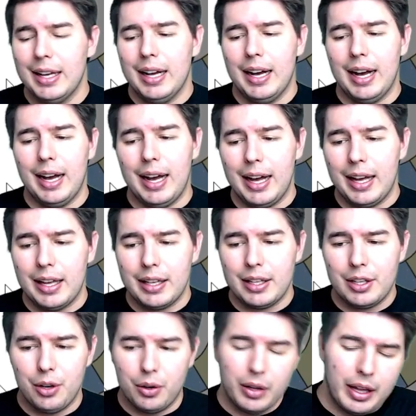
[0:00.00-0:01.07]

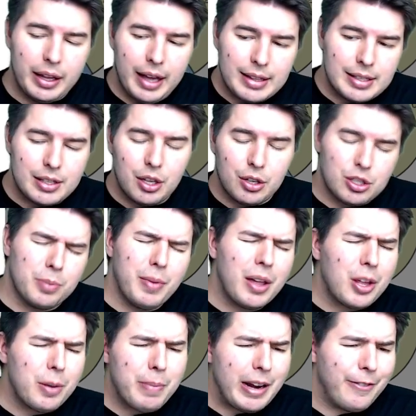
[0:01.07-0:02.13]
there's some
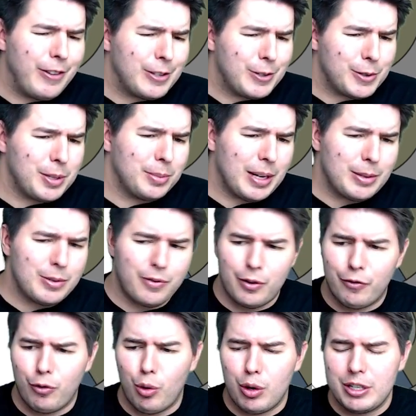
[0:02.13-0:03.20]
other benefits for sometimes for
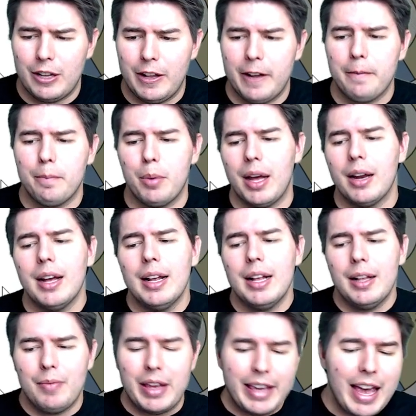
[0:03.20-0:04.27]
foretelling, but
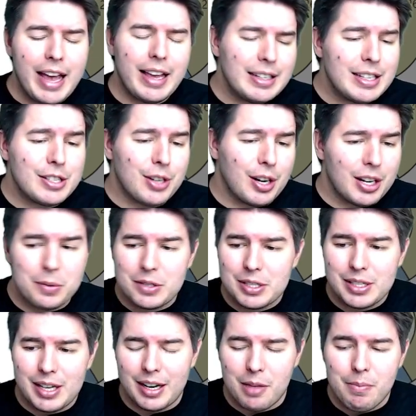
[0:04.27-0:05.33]
they can't get discarded, which is
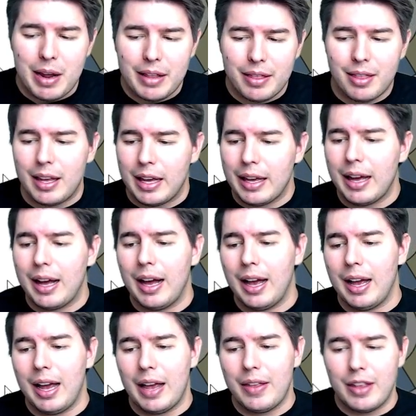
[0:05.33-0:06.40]
kind of the main thing.
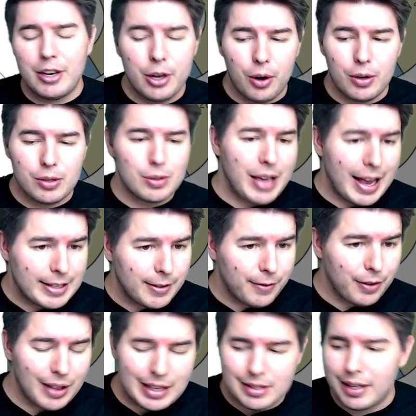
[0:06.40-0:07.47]
And then you can also cast it
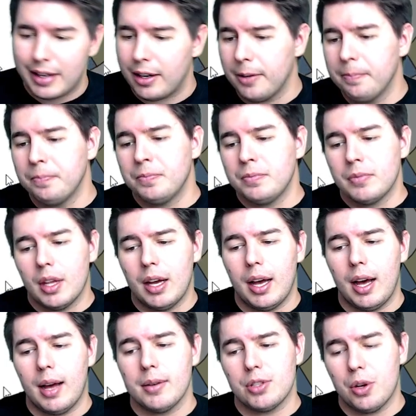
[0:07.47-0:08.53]
for less later.
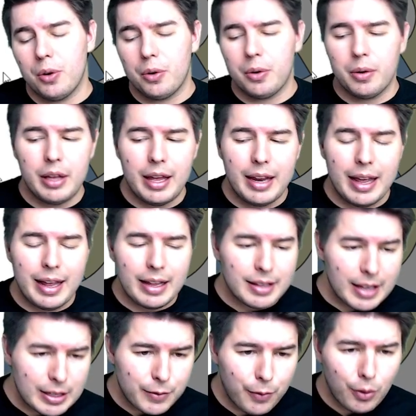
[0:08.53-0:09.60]
So
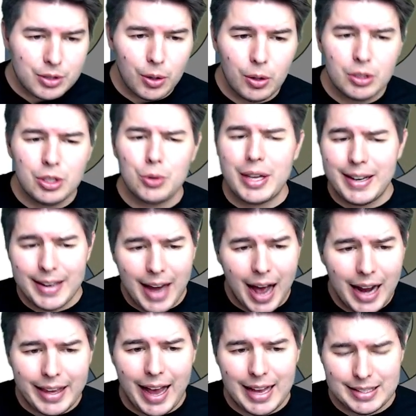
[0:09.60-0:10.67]
it's foretold. You
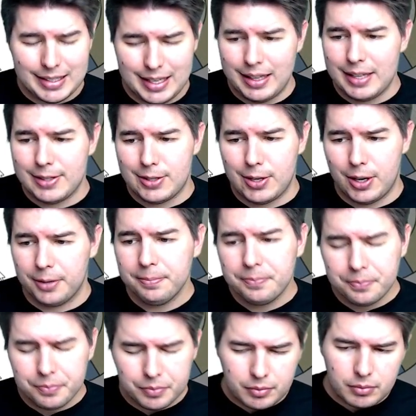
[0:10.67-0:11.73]
cannot cast it this turn.
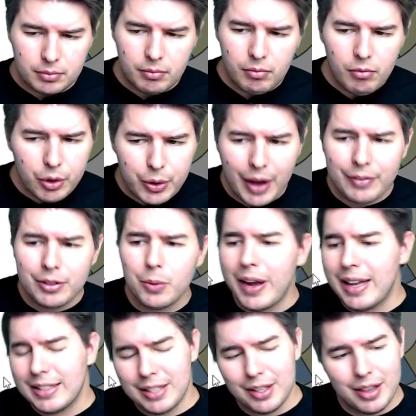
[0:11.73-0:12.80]
You have to wait
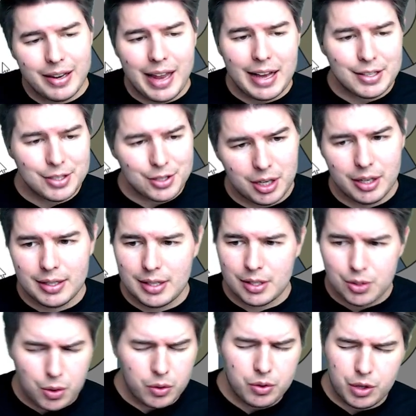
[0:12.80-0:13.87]
until the next because it's
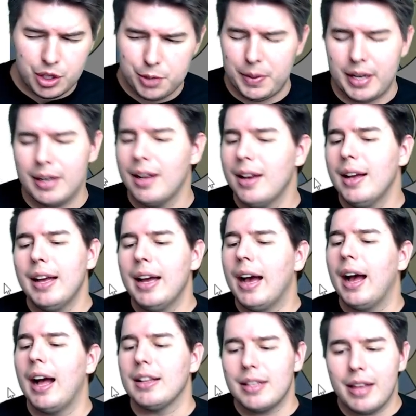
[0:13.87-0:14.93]
sorcery speed
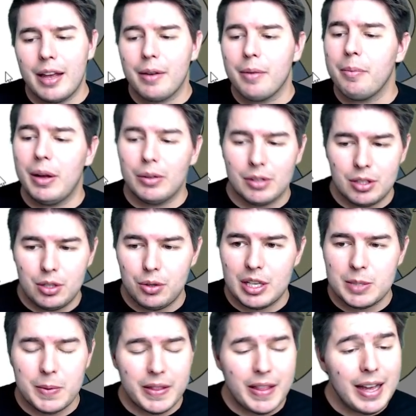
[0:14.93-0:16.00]
to then be able to do
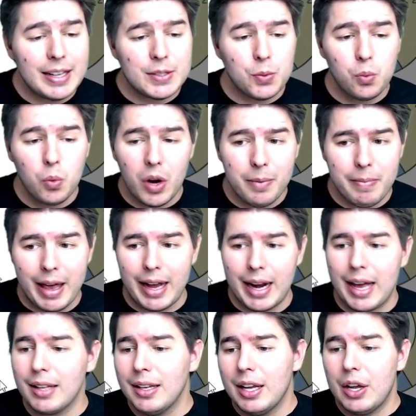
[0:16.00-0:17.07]
this. But then it's 1
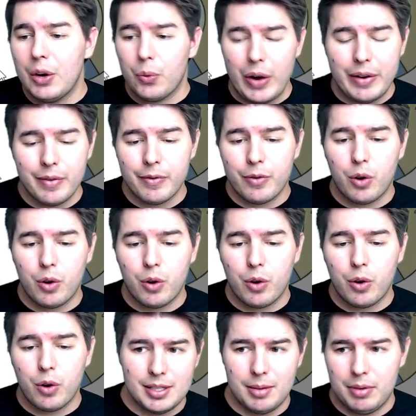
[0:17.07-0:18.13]
mana, Ravenform,
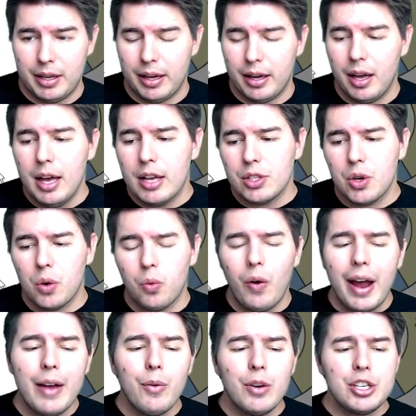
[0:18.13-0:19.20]
kill something. So
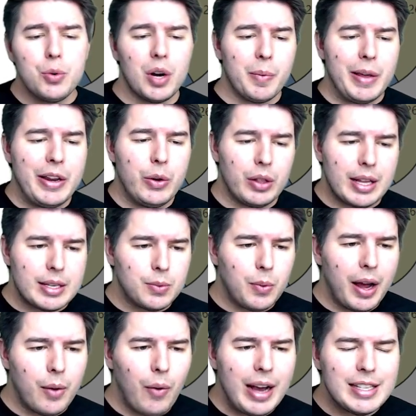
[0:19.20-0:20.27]
why would you want to be doing this?
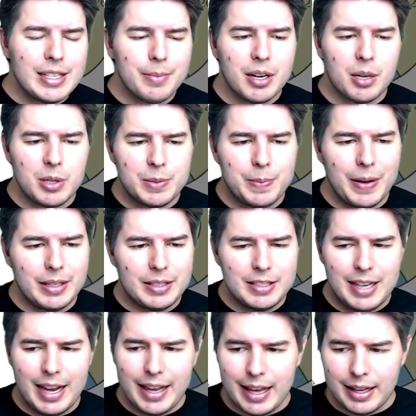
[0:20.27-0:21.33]
Why is it better to spend
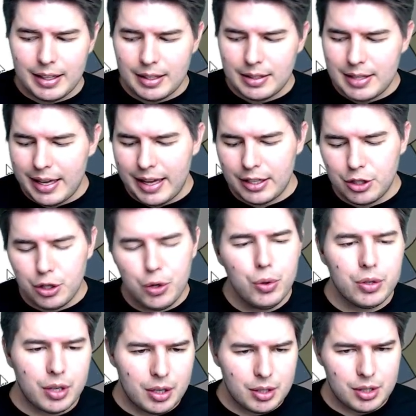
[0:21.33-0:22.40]
taking 2
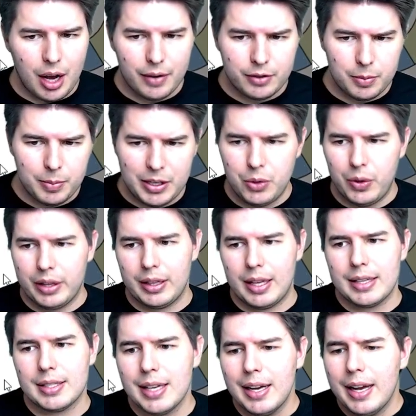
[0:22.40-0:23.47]
turns off to be doing
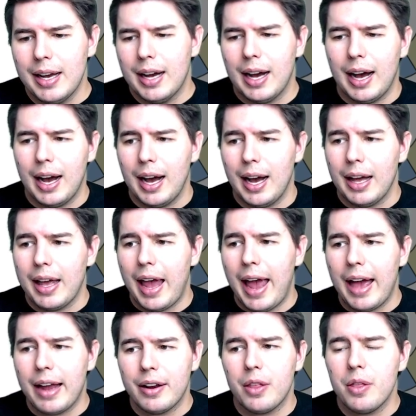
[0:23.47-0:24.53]
this?
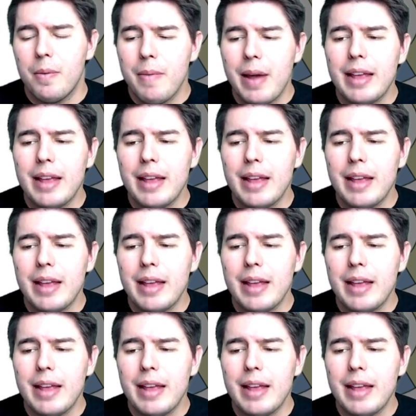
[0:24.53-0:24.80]
And the main